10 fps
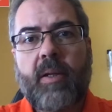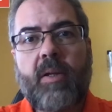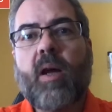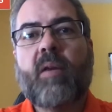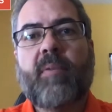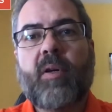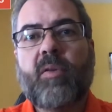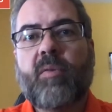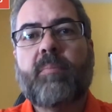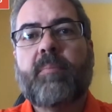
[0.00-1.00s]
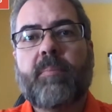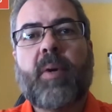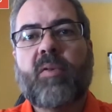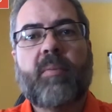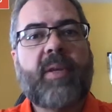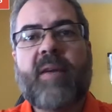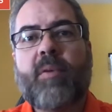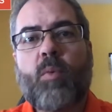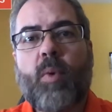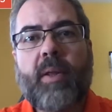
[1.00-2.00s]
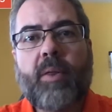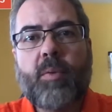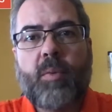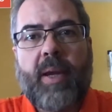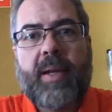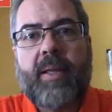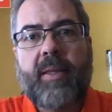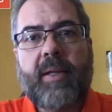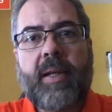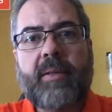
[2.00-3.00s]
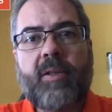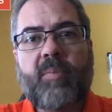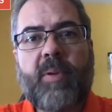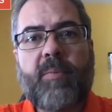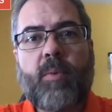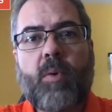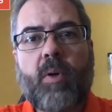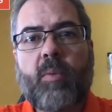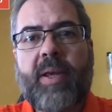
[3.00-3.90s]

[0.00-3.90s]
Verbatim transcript: None of us possibly ever went through anything like this before.